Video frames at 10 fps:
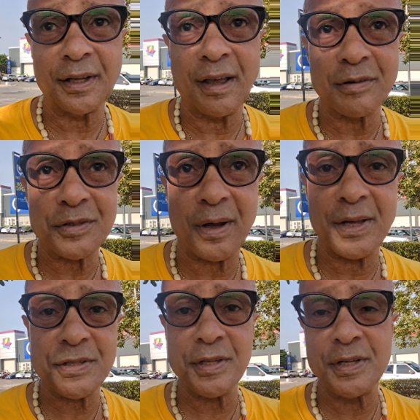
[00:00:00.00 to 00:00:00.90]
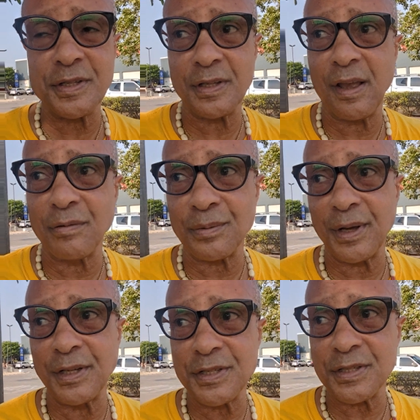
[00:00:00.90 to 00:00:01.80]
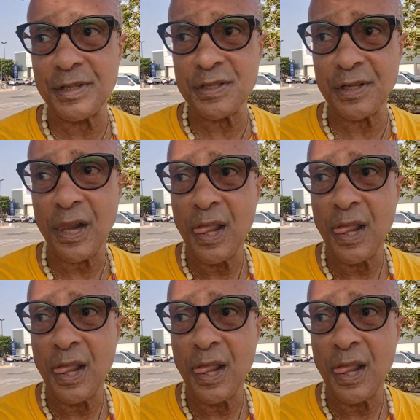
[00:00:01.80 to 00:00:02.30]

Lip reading: They have a dry season, they have a rainy season.